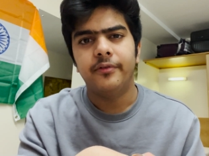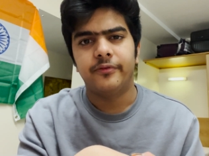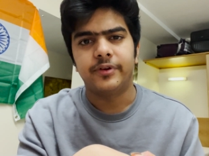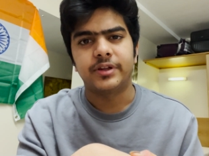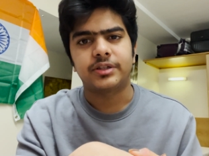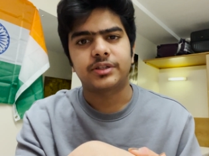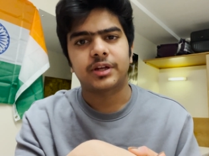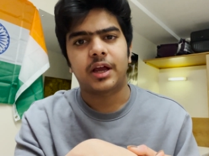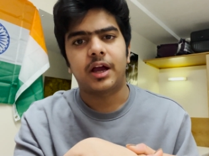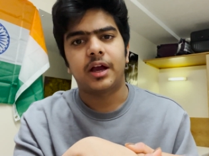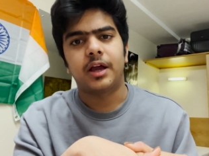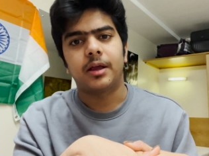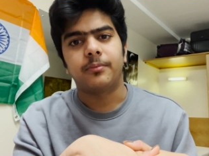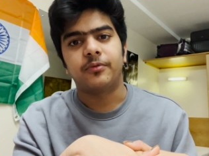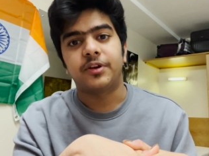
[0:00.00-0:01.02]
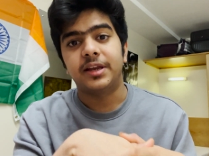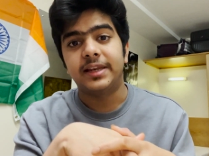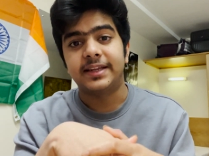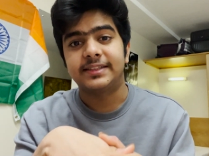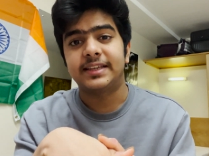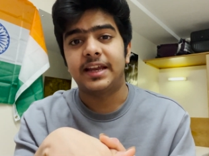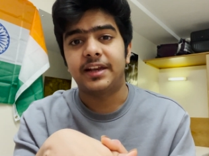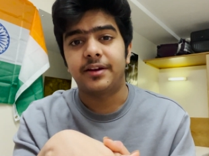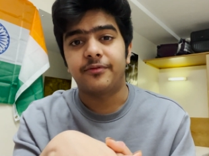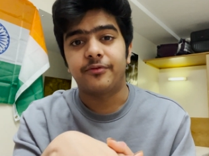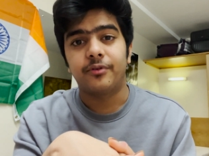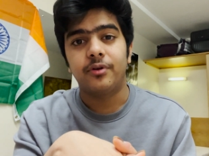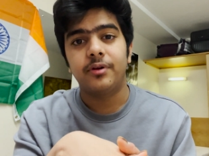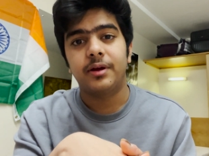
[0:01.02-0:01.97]
which I'm really excited
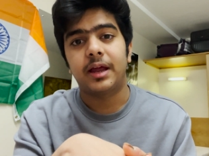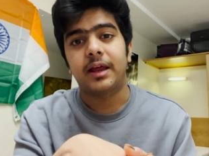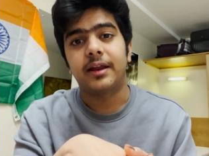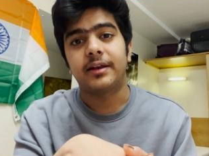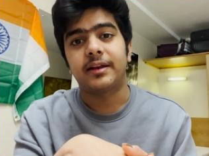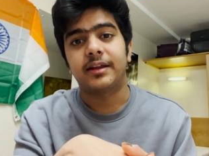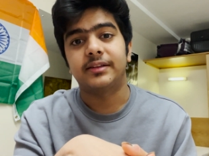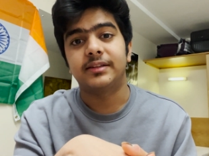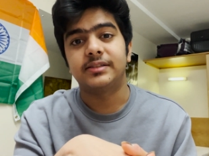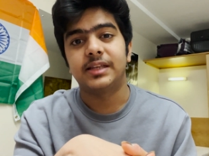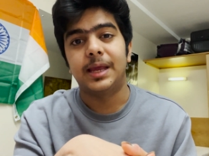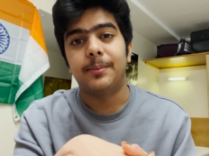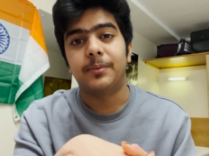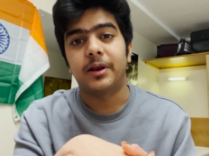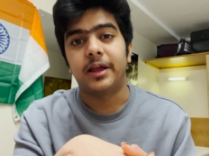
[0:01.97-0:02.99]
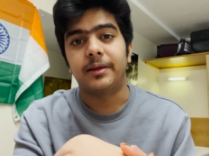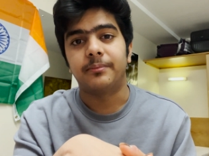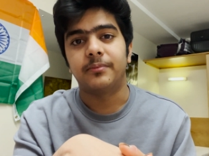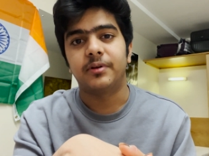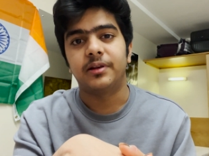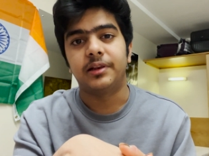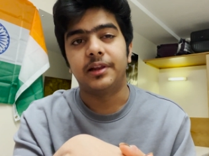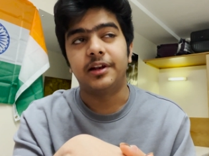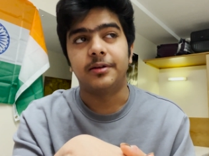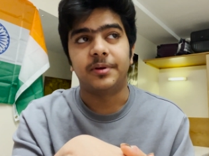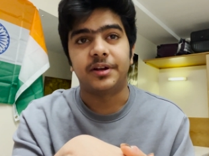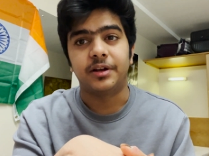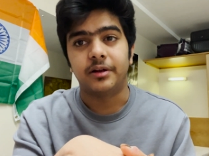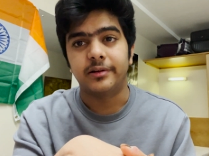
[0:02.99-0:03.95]
for, and at the same time a little
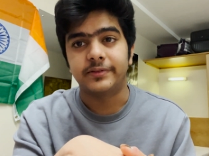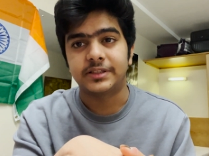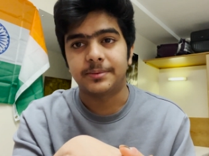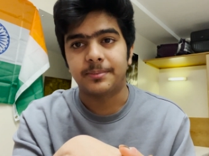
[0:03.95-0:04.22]
bit nervous